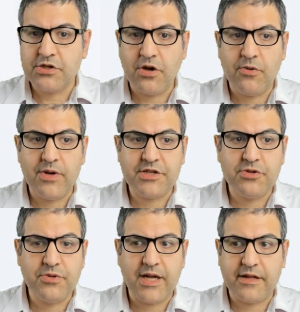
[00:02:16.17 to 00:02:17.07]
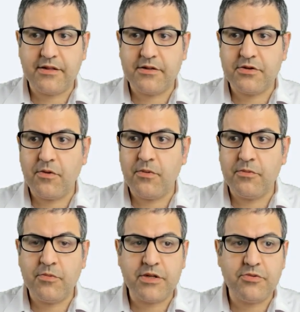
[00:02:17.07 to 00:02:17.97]
So let's do that. So
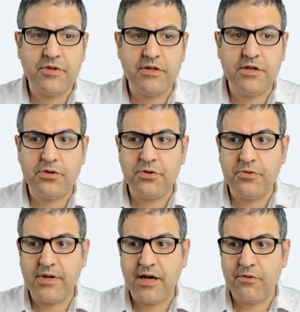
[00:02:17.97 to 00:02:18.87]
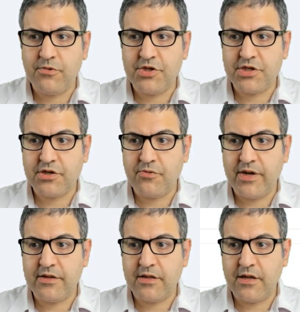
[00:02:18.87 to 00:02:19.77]
what we need to do now, we just
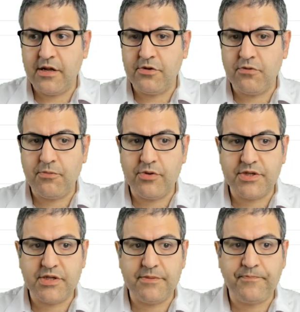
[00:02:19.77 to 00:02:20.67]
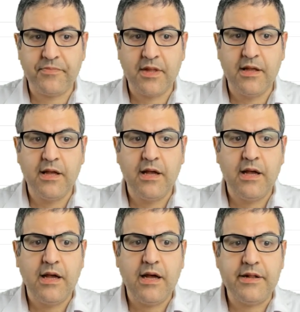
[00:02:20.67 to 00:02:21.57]
create a new policy.
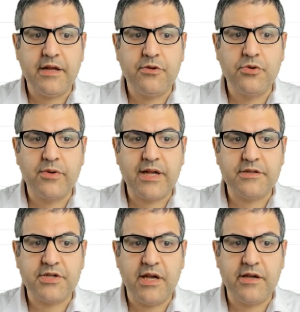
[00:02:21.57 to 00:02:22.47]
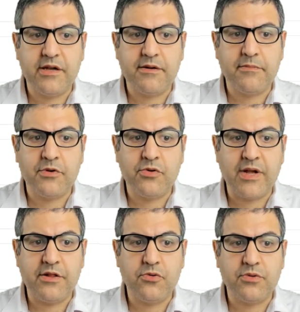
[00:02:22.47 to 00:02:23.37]
And then you can say here, you
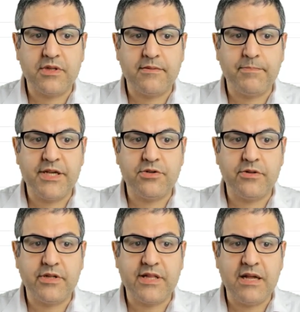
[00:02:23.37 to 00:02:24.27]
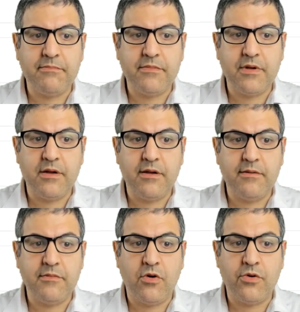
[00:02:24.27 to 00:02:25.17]
can do it based on the time
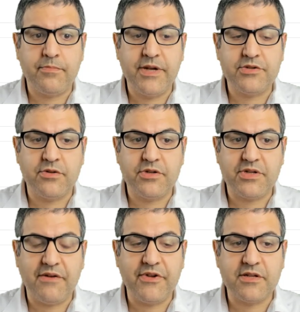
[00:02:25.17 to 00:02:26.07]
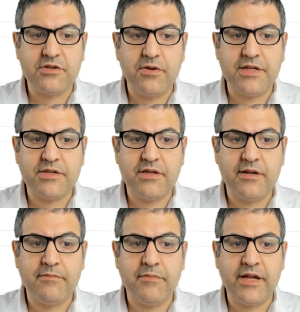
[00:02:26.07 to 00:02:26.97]
or based on the traffic. So let's
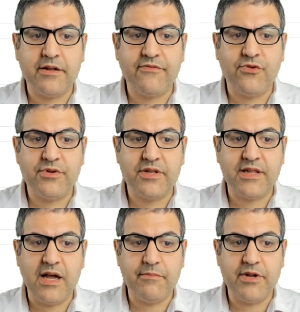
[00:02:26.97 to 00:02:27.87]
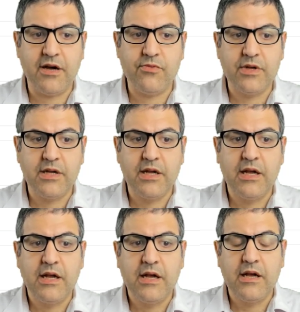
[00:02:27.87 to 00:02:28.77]
make it for the time now.
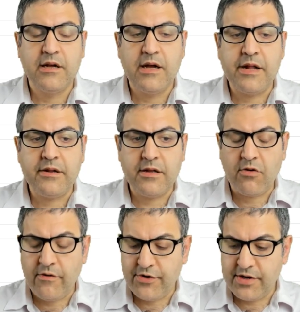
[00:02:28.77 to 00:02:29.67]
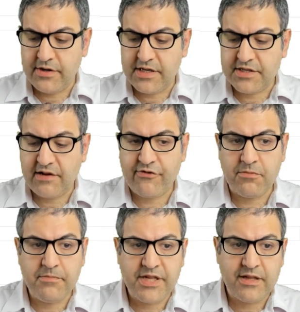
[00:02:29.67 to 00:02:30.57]
And over here, they say
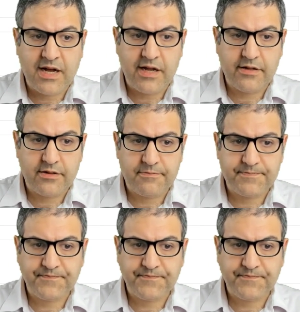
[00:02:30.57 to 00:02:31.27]
from midnight.